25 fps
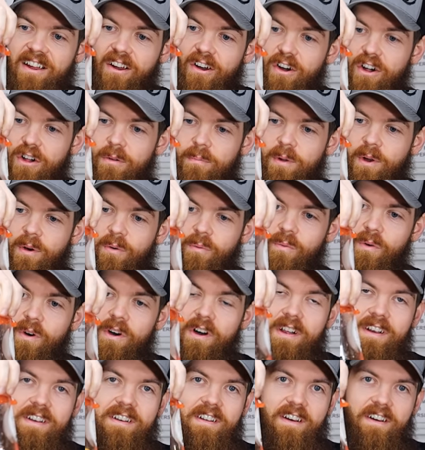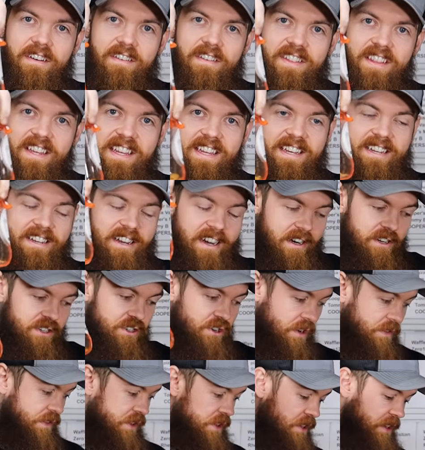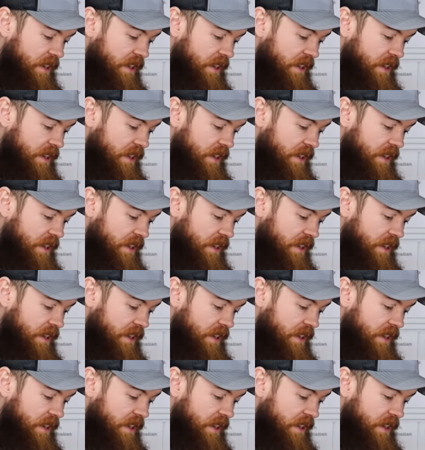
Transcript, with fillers: all but one of the entire jar of